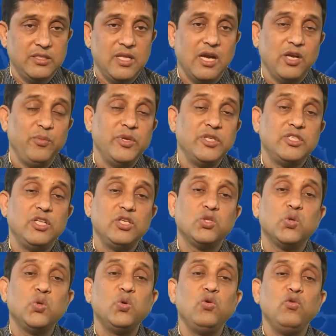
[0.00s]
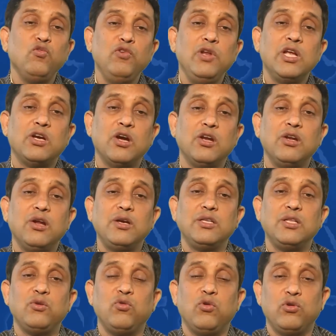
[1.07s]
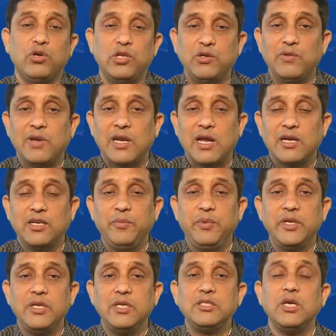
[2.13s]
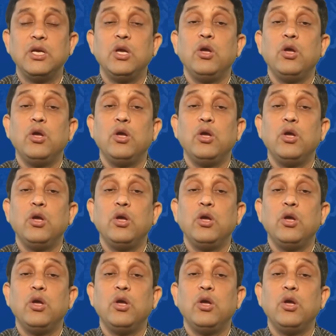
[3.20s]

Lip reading: That means the school will conduct the co-curricular activities